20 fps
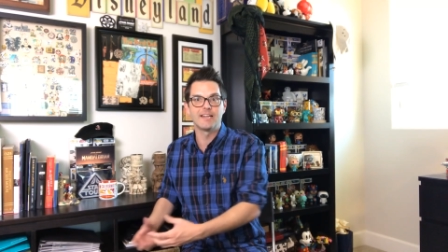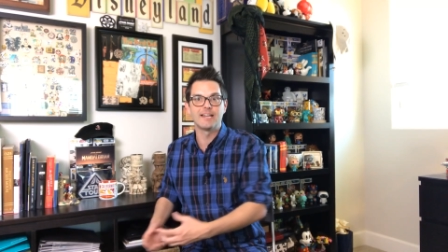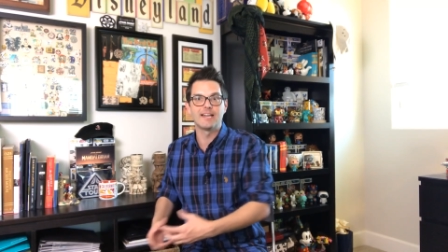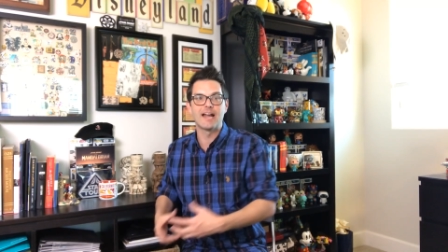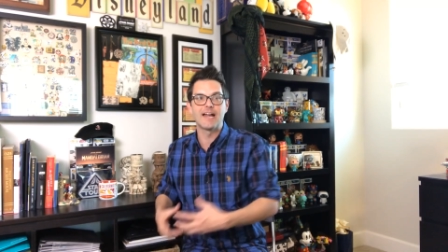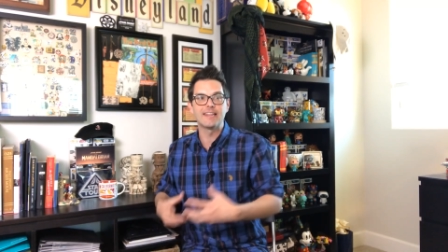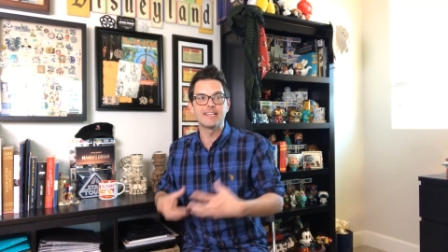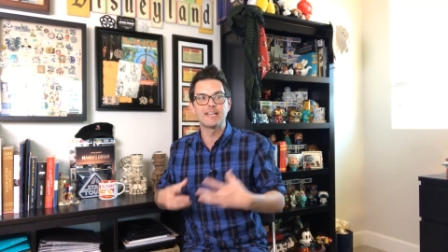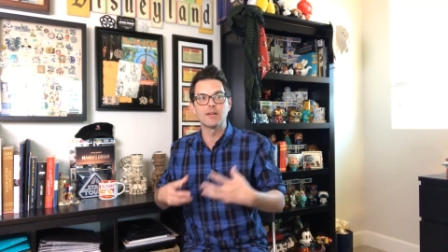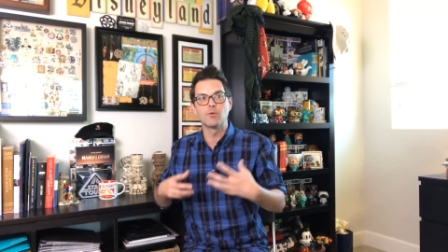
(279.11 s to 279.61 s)
and
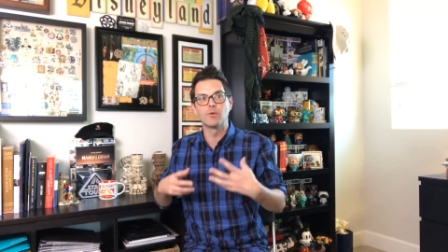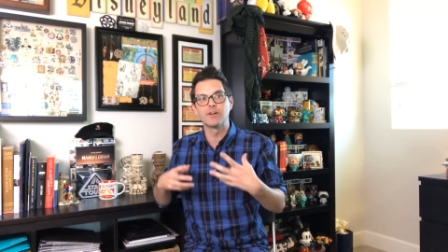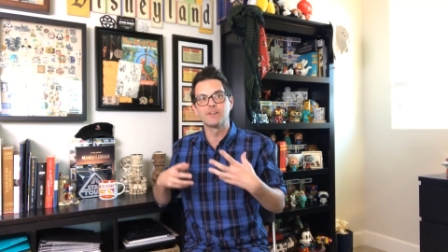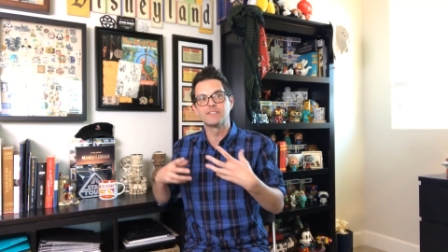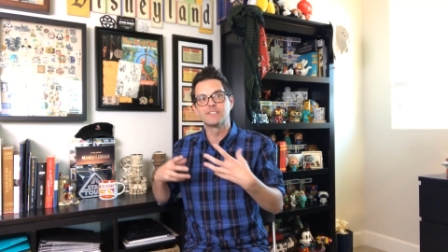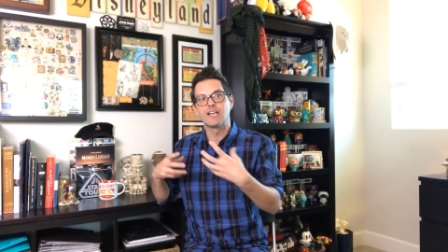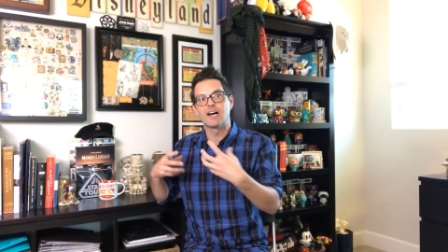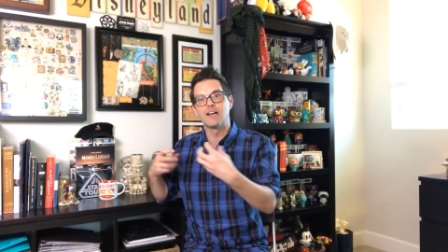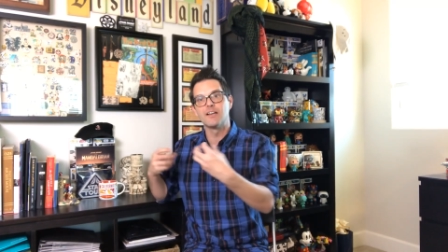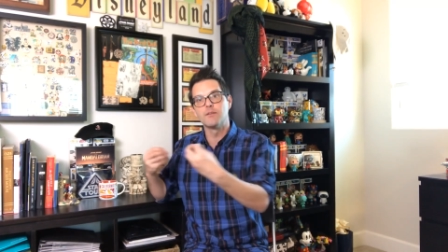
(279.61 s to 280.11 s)
I think it would
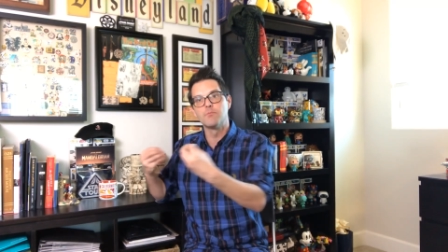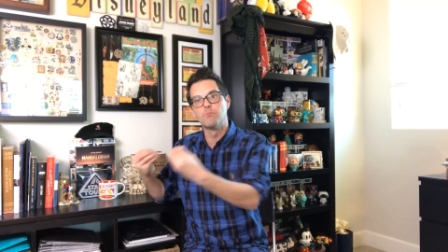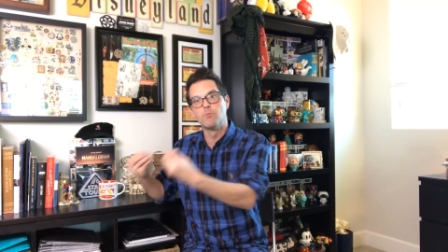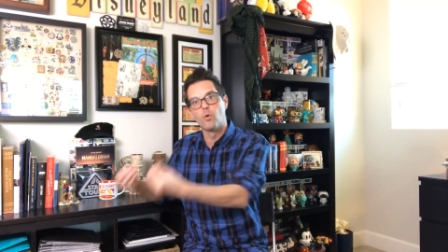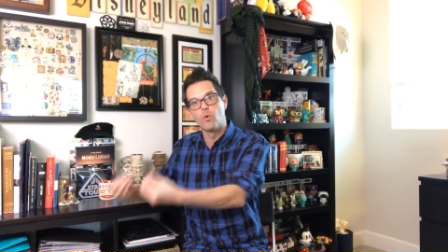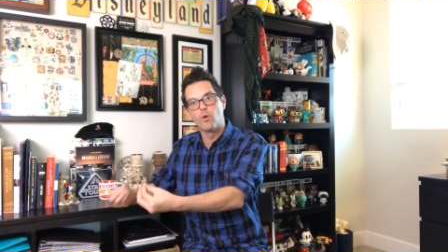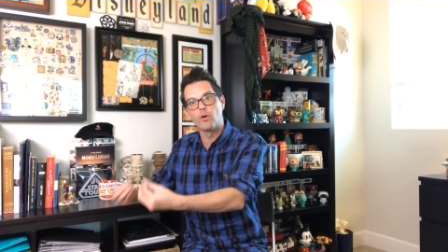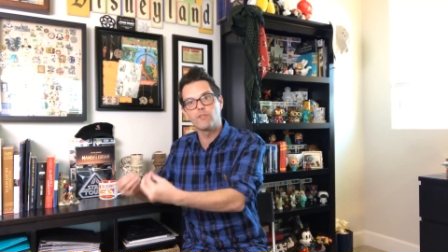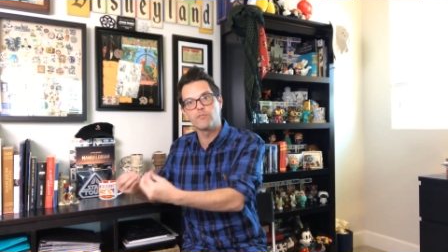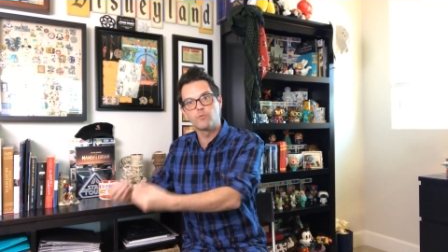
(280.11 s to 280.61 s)
have done
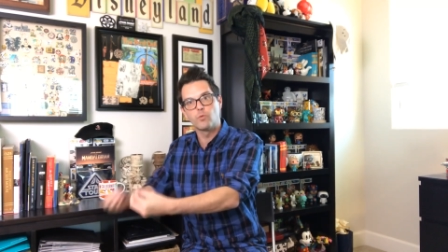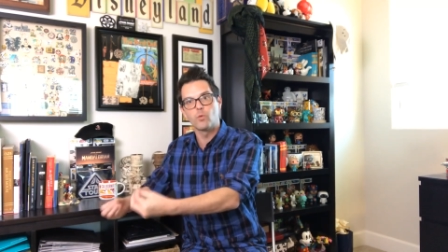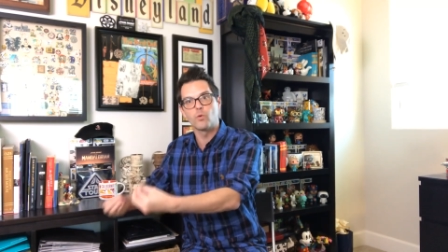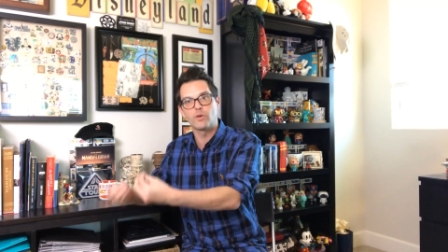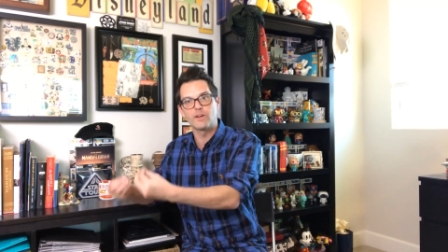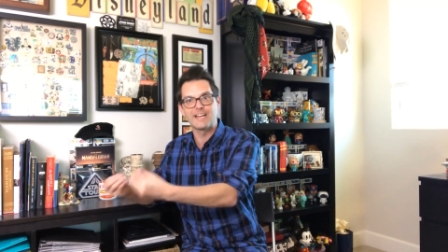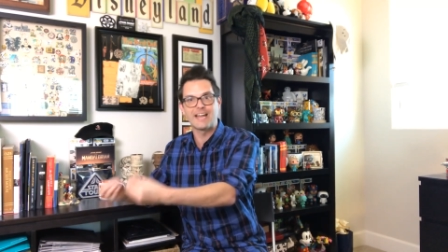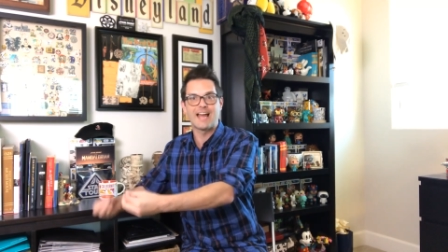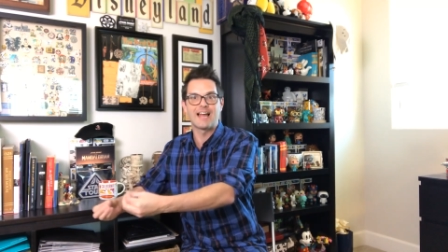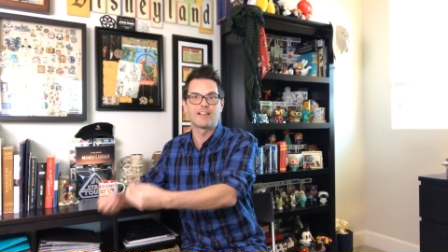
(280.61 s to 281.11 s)
more
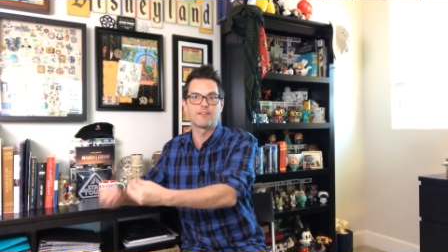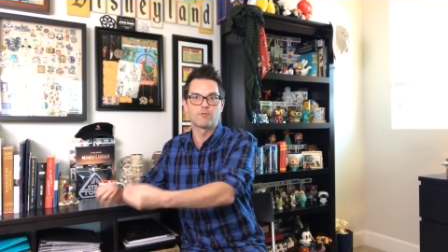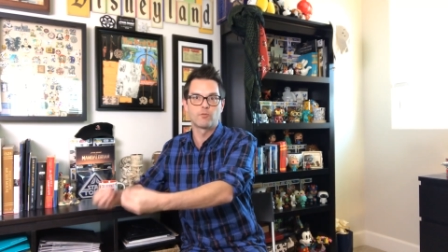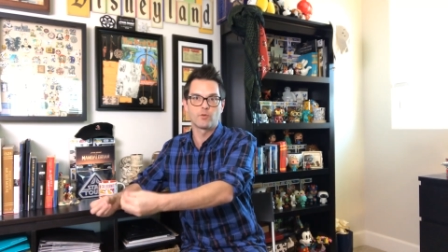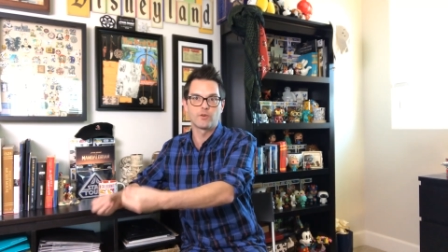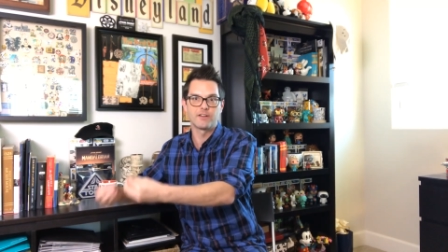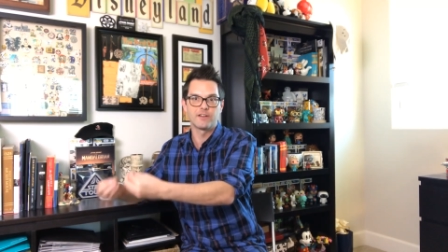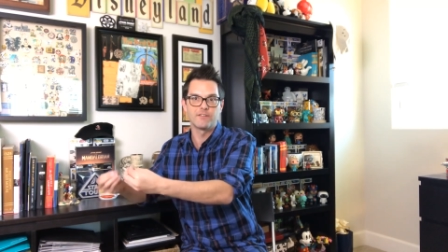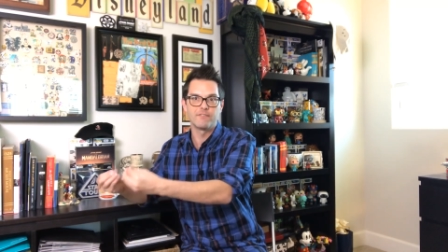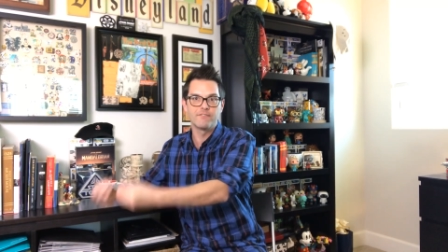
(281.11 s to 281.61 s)
for
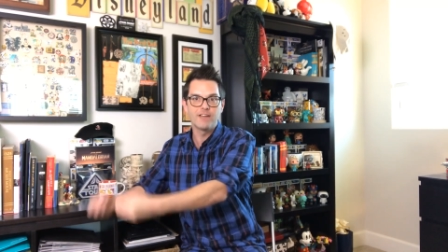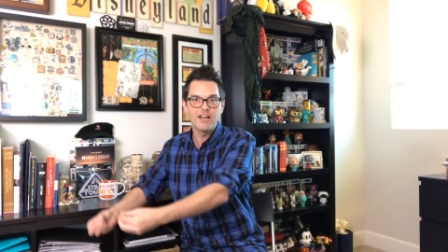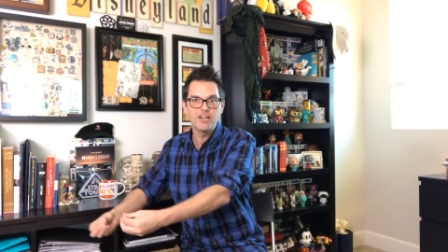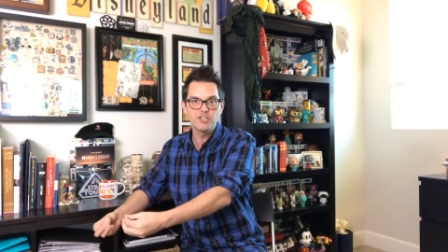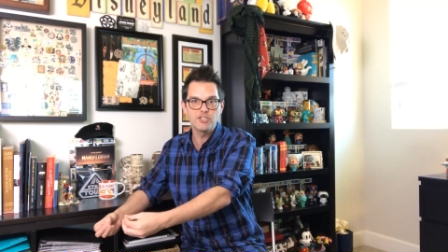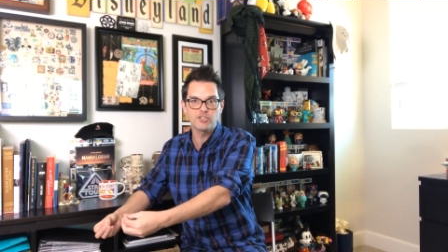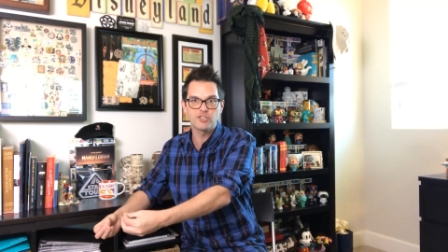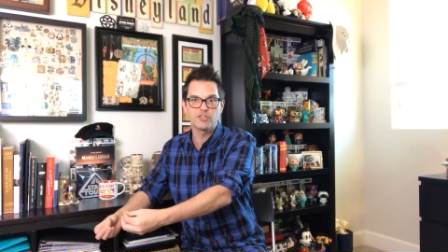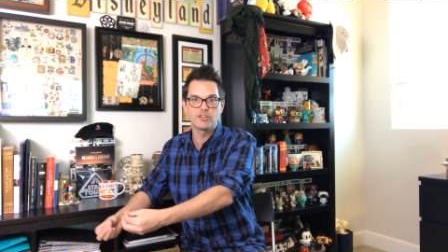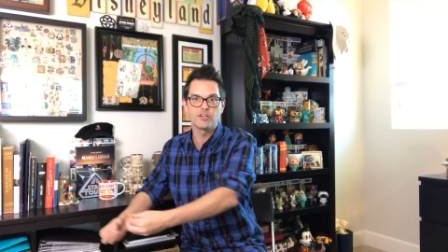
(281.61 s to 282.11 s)
California
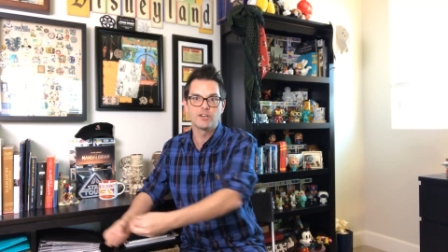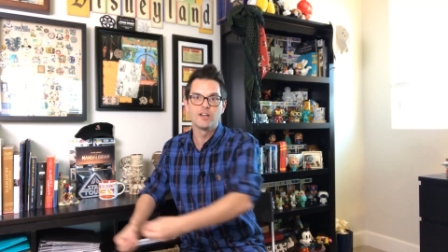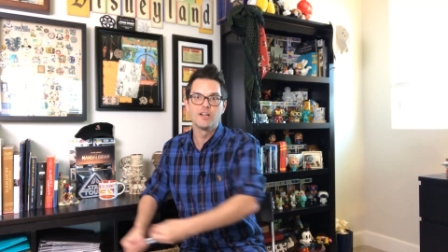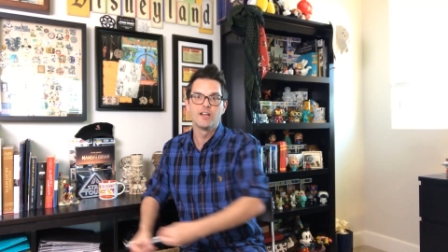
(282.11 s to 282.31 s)
Adventure